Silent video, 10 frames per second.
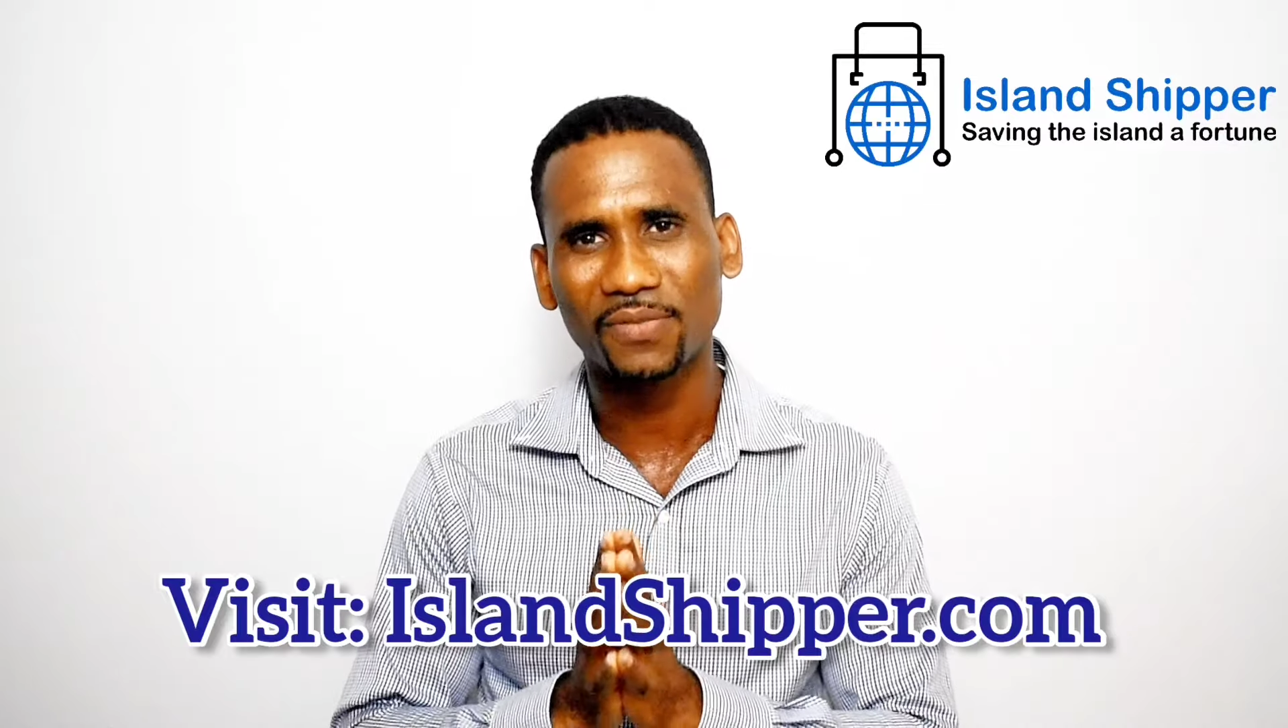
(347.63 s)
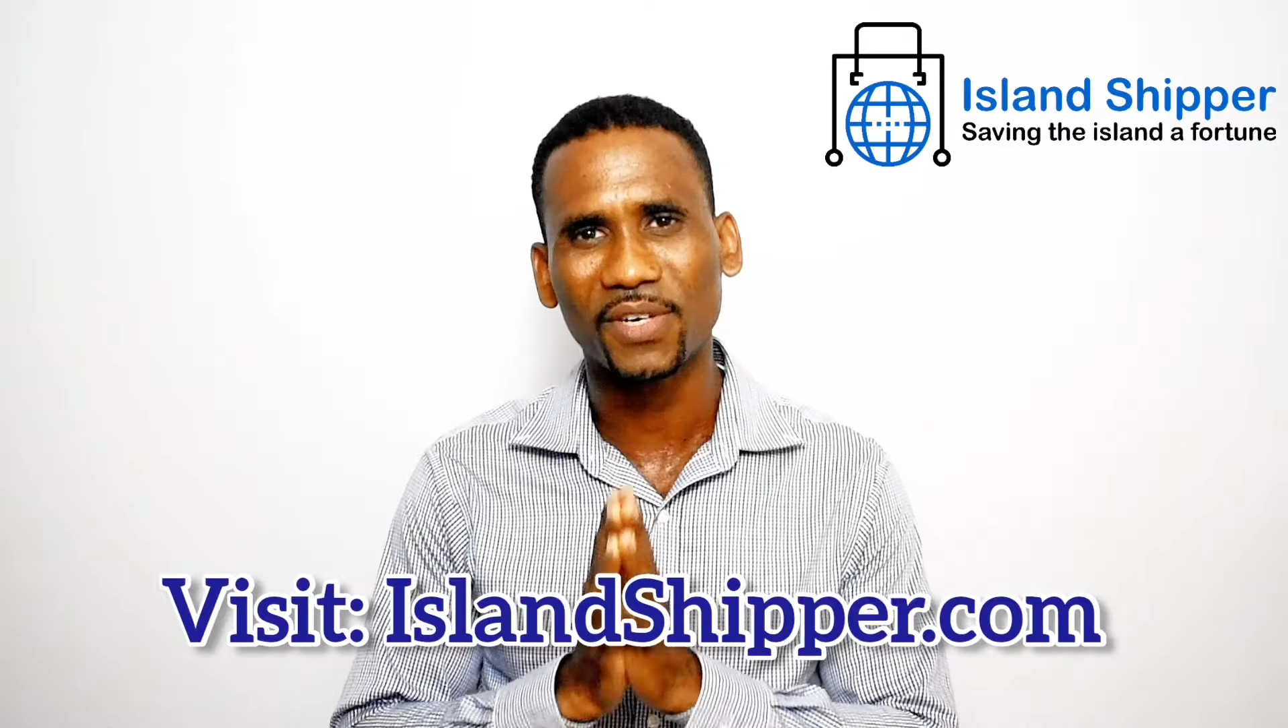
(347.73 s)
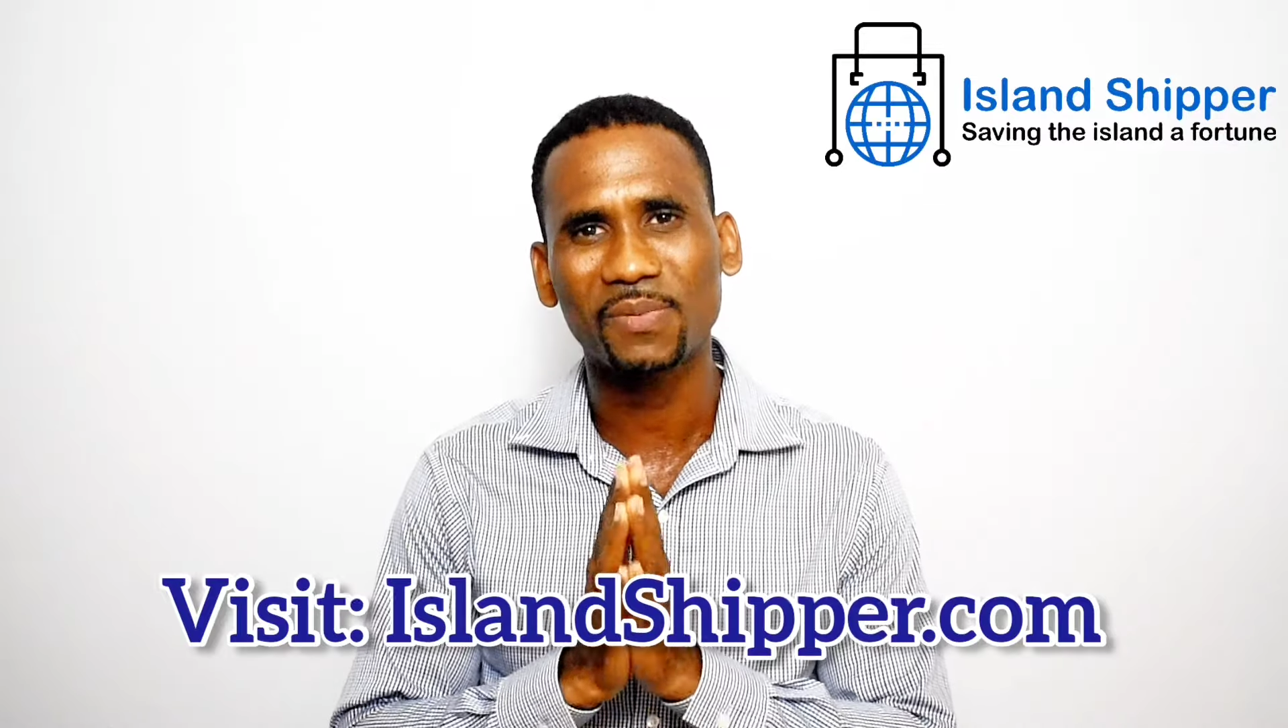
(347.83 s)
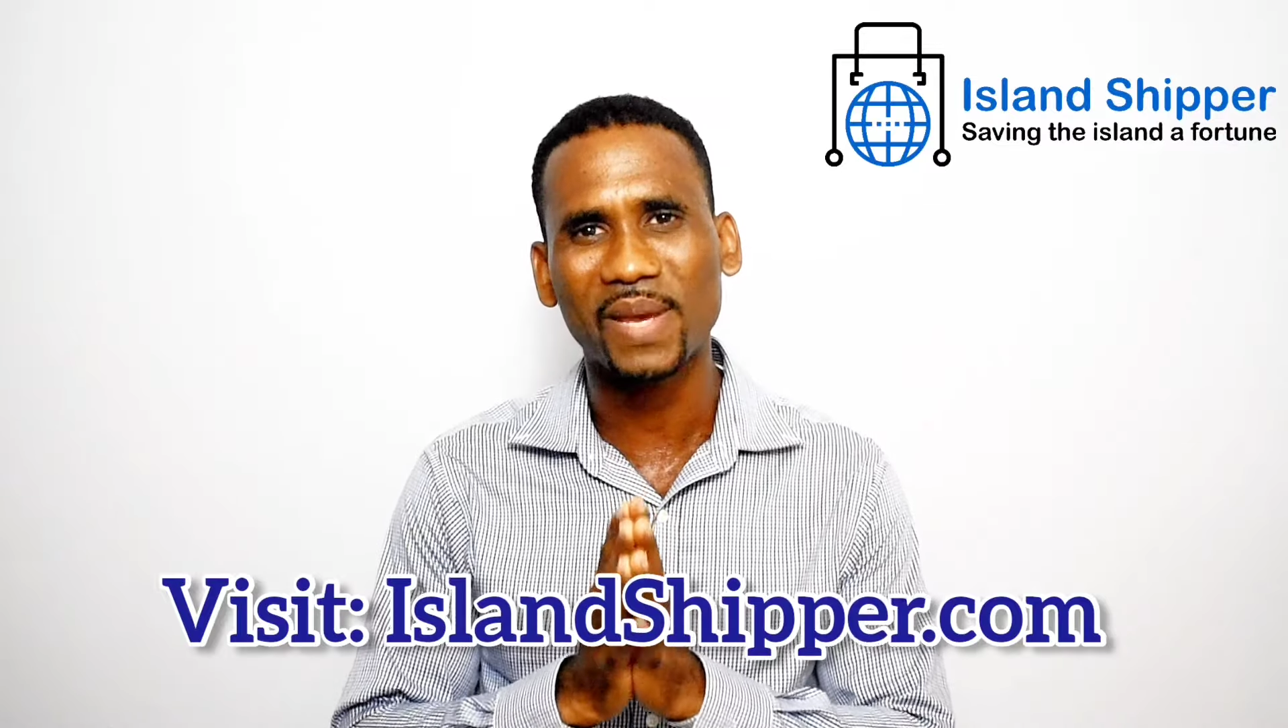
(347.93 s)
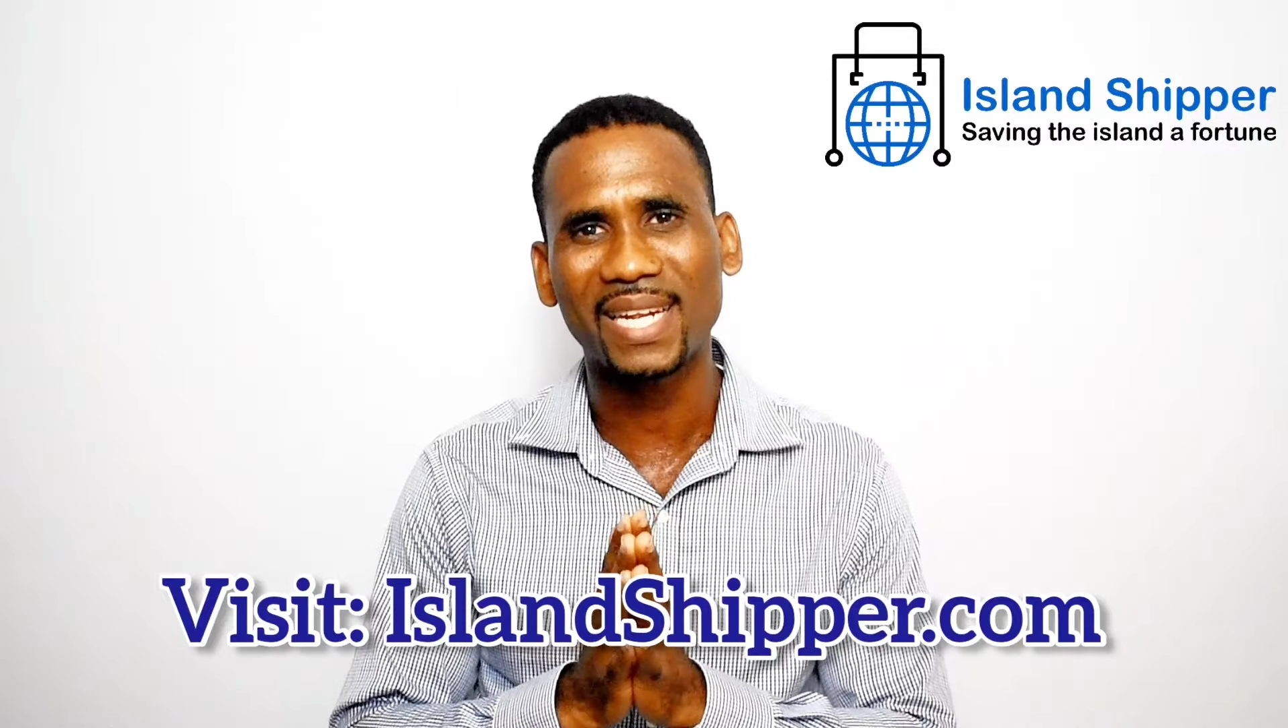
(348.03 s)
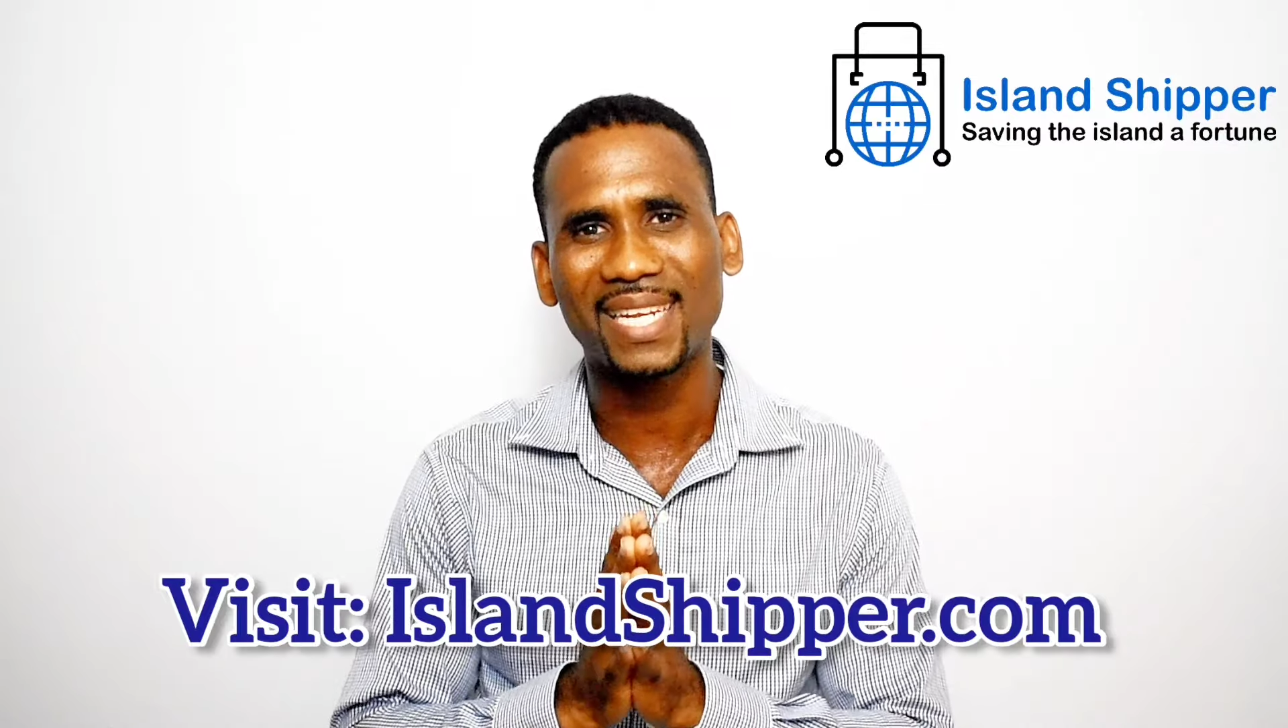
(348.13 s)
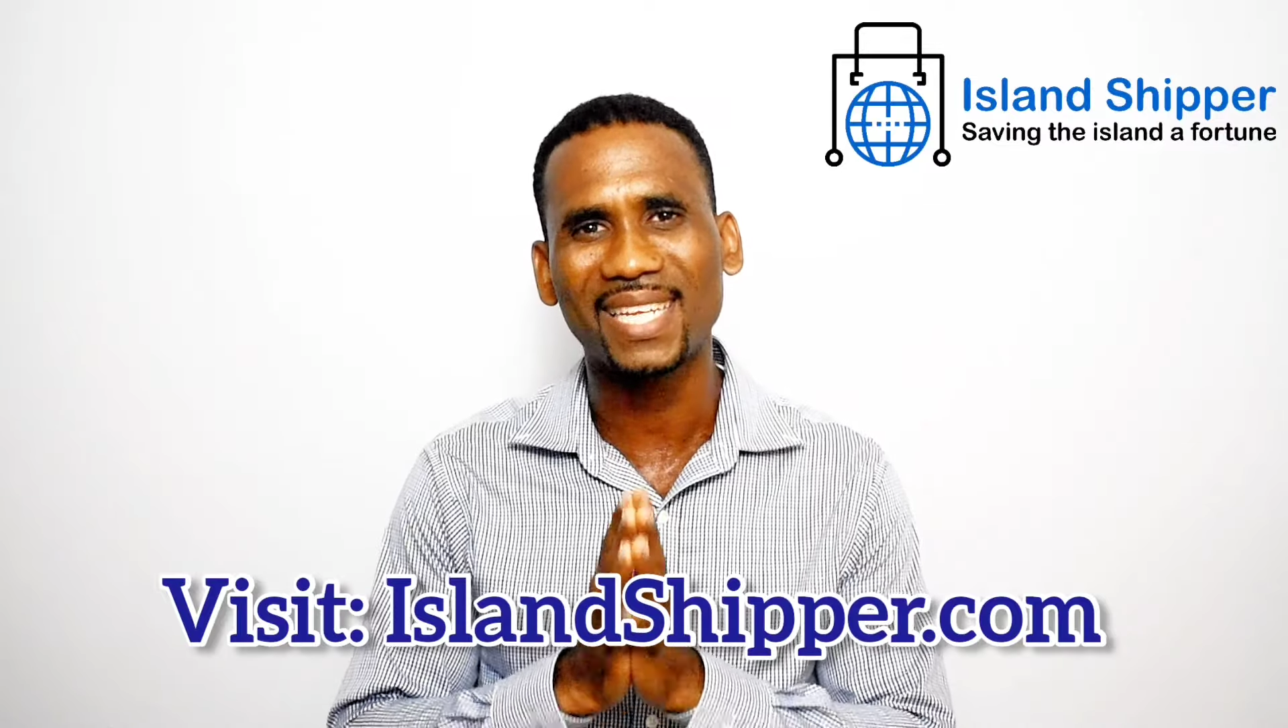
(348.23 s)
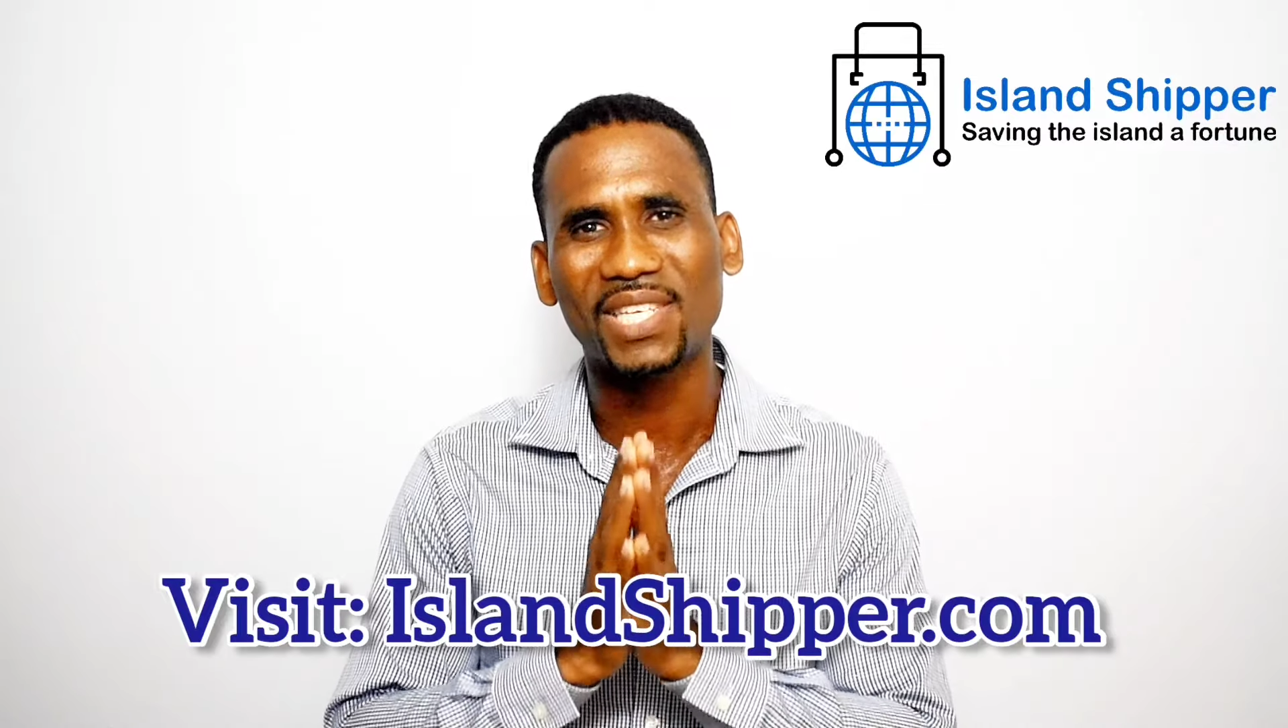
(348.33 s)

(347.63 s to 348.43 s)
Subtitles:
for spending